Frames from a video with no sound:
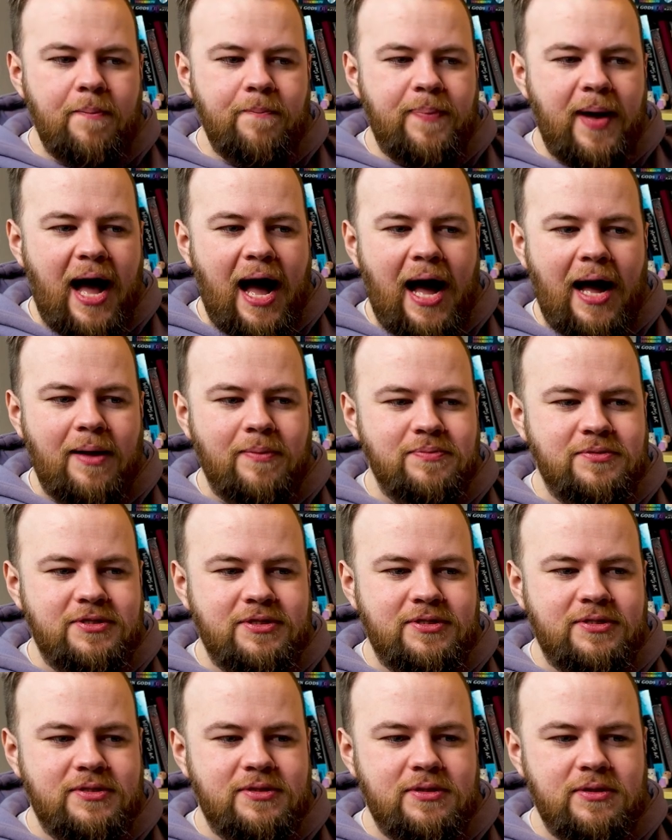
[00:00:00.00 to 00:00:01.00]

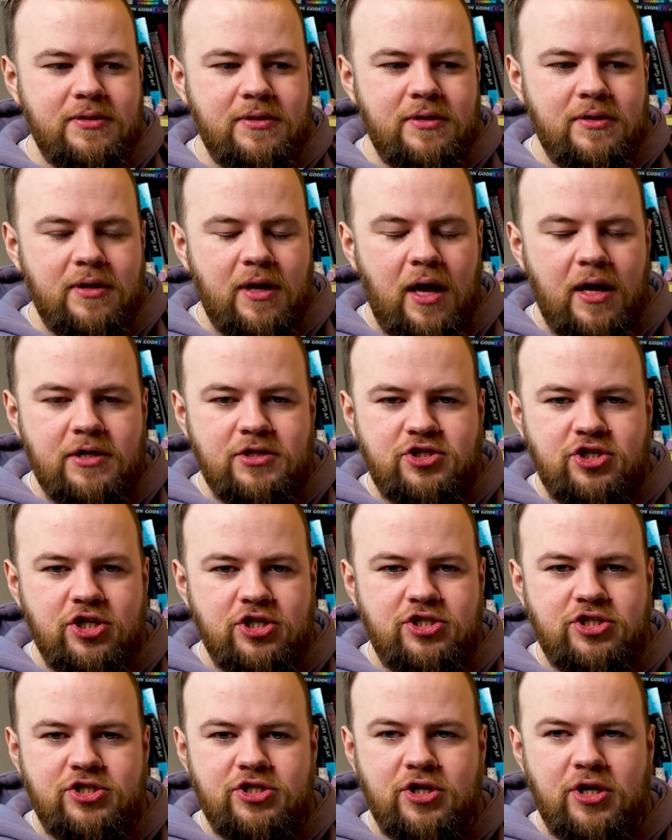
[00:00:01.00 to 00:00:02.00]
perhaps
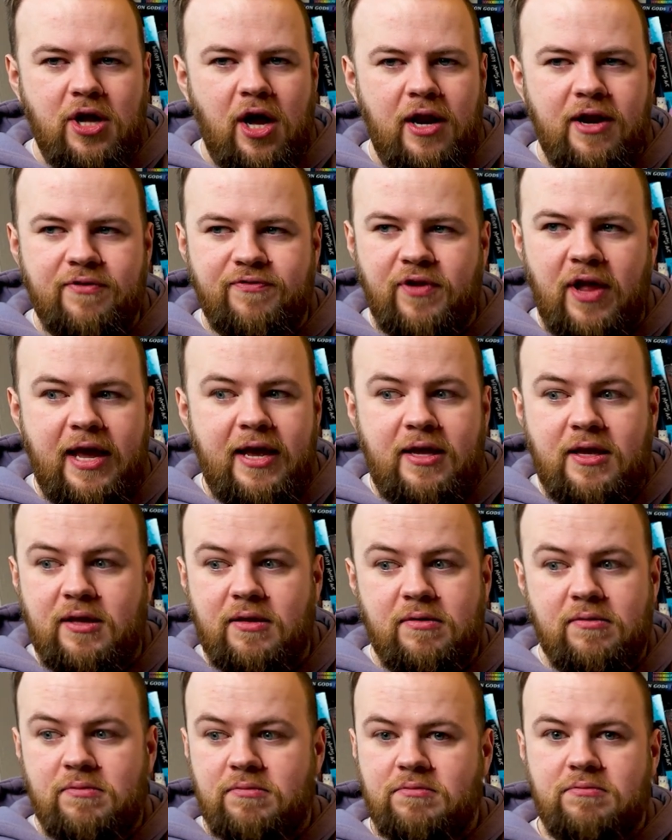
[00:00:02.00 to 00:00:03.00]
just kind of like
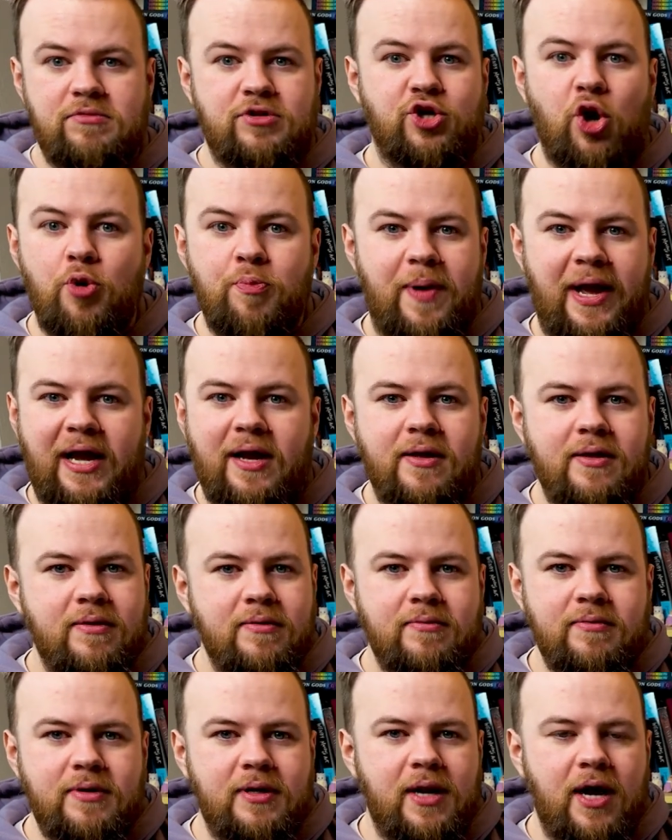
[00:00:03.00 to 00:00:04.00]
go bigger,
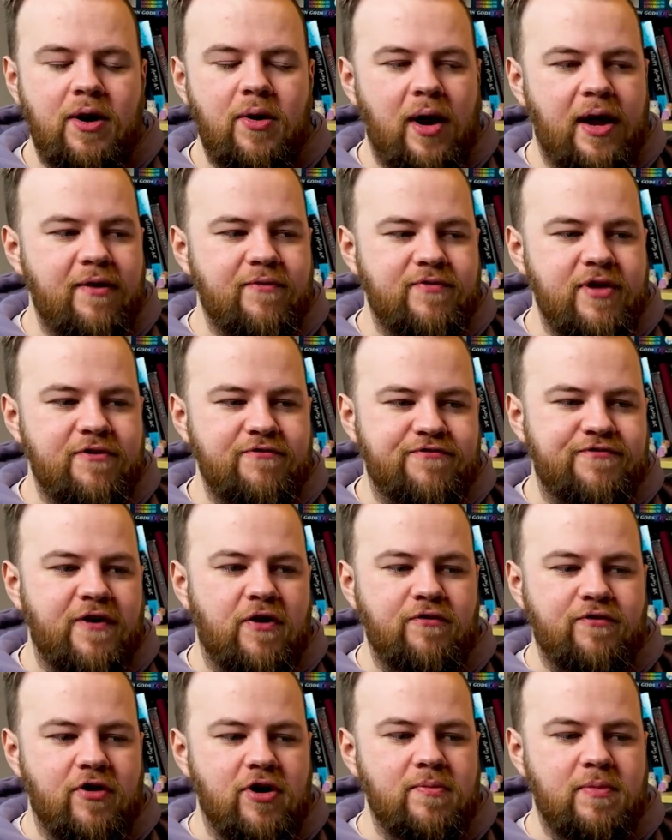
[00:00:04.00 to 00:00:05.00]
you know. It
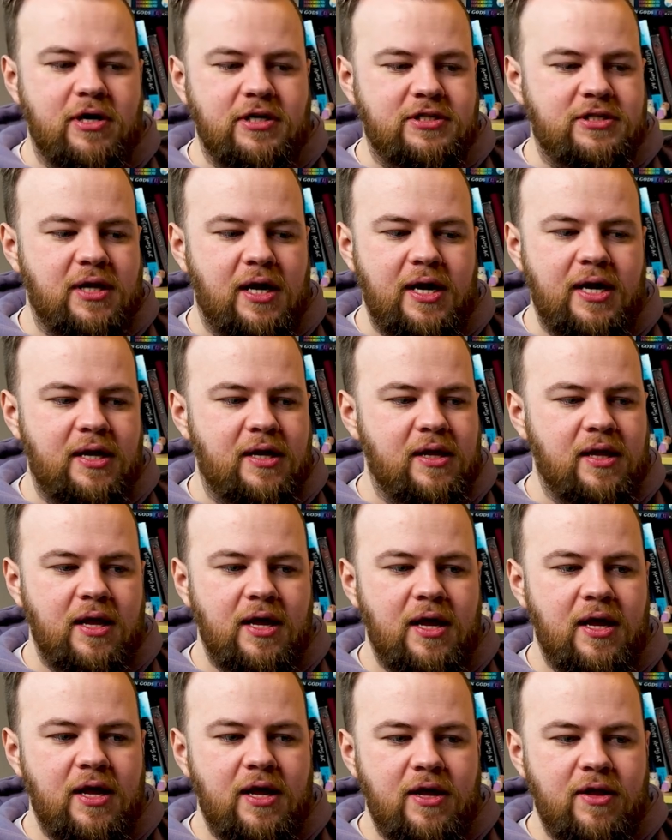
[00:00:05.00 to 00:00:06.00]
felt very much like
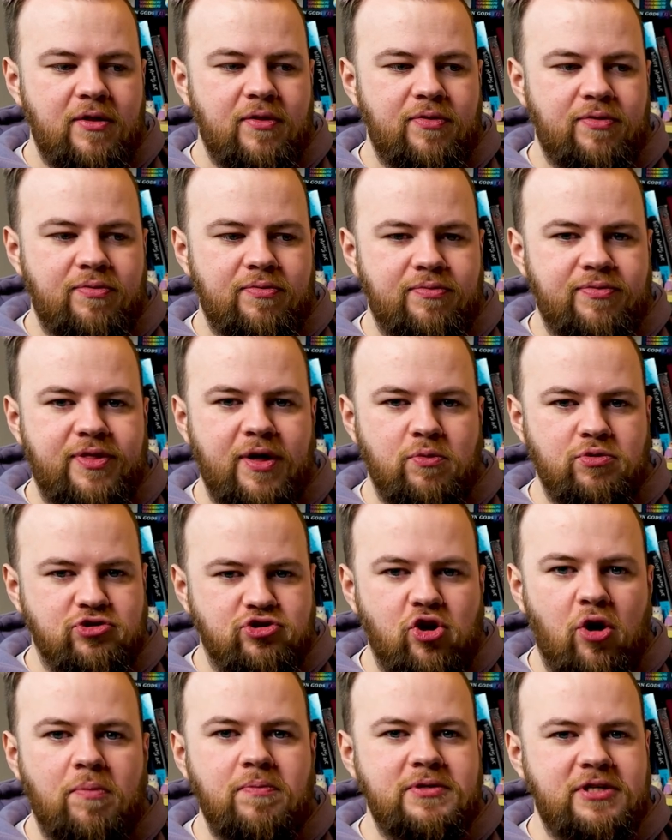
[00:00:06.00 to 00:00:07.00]
there was
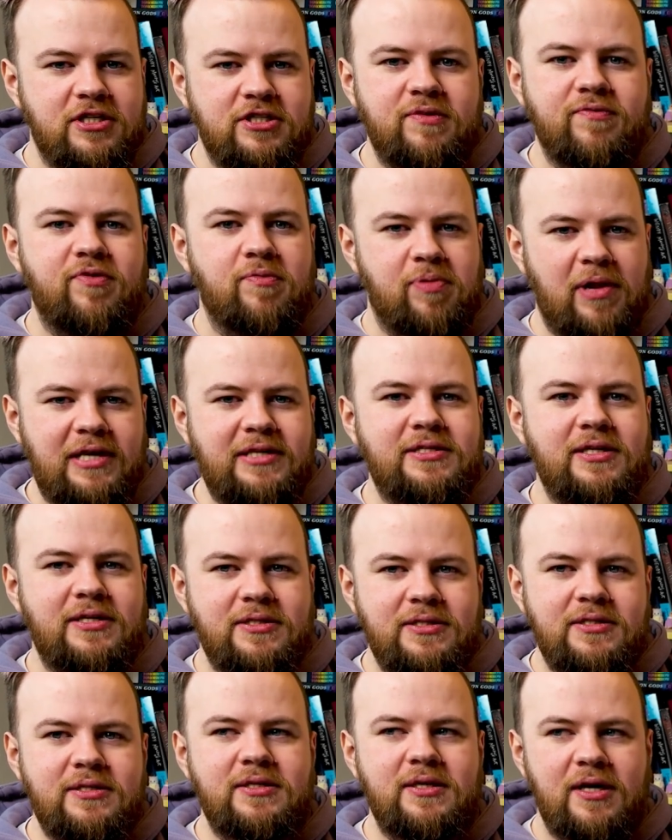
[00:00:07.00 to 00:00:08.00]
competition for
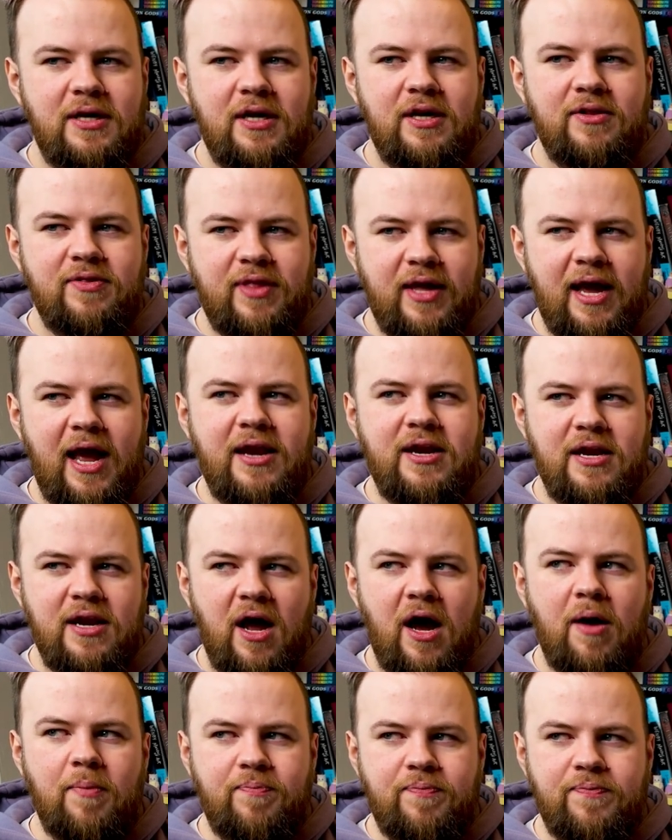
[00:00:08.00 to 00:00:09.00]
places. They ended
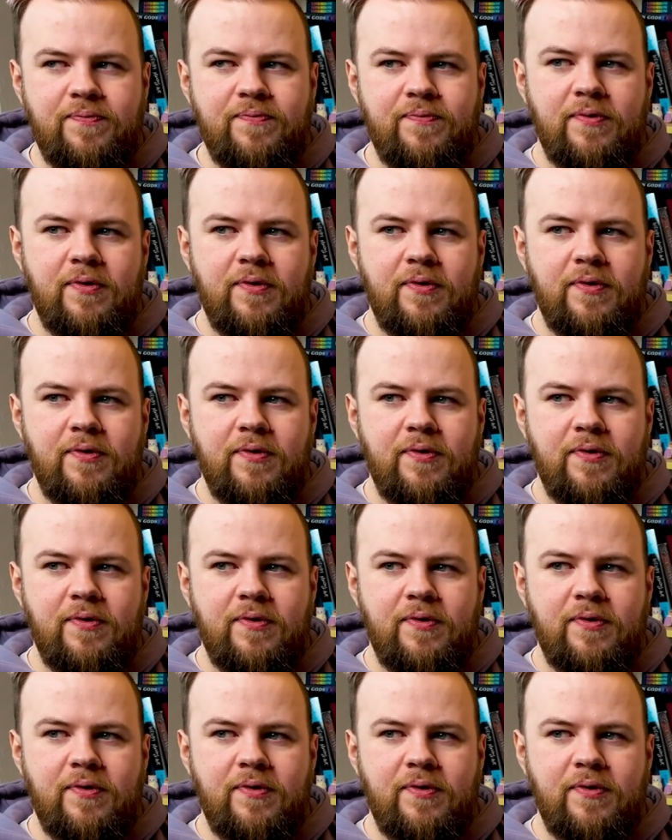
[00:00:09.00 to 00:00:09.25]
up,